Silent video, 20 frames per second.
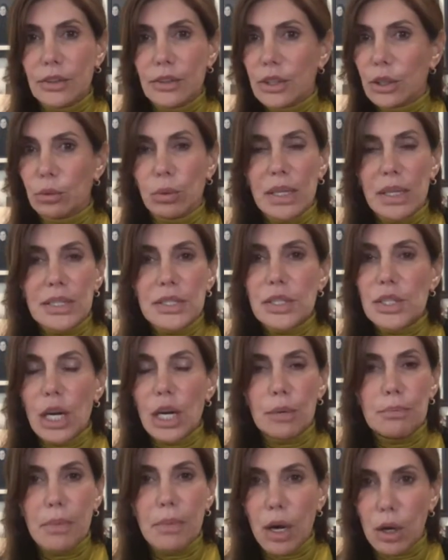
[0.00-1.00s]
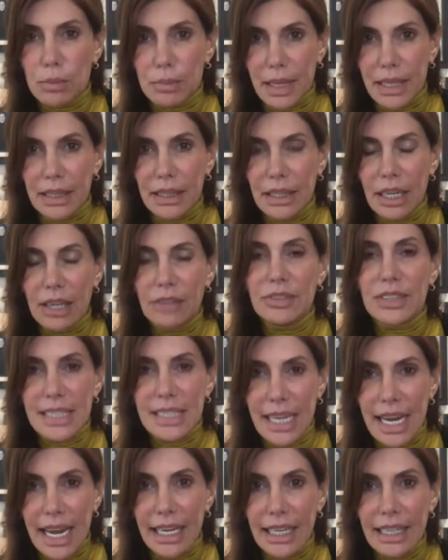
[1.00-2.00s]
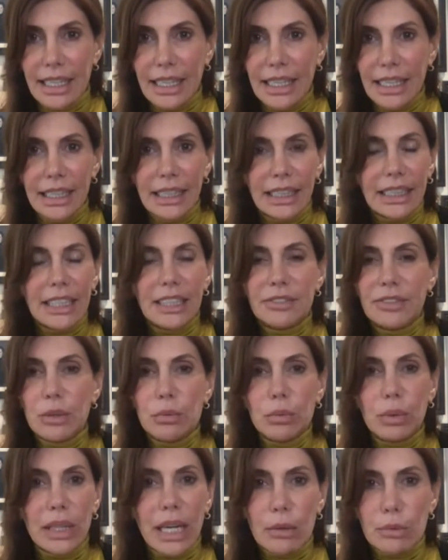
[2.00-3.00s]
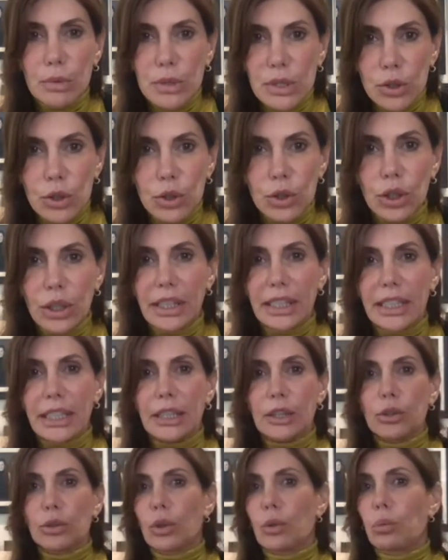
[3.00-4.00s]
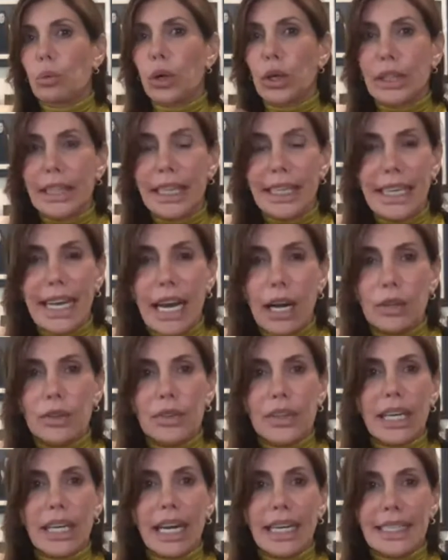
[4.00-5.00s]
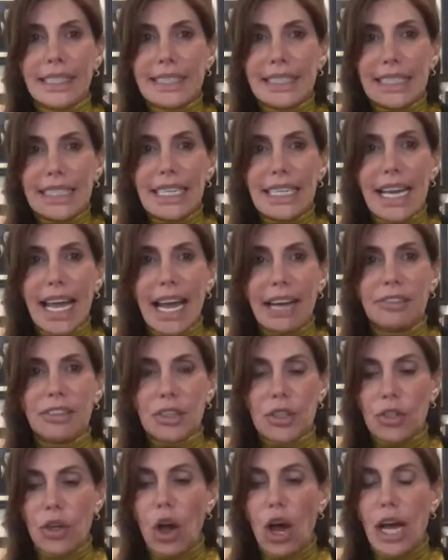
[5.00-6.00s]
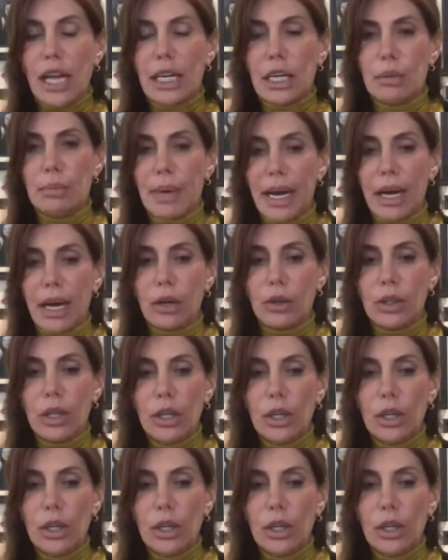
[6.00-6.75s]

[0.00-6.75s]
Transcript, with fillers: There wasn't a moment of a day, even when I was cooking or working out, that I didn't have a thought about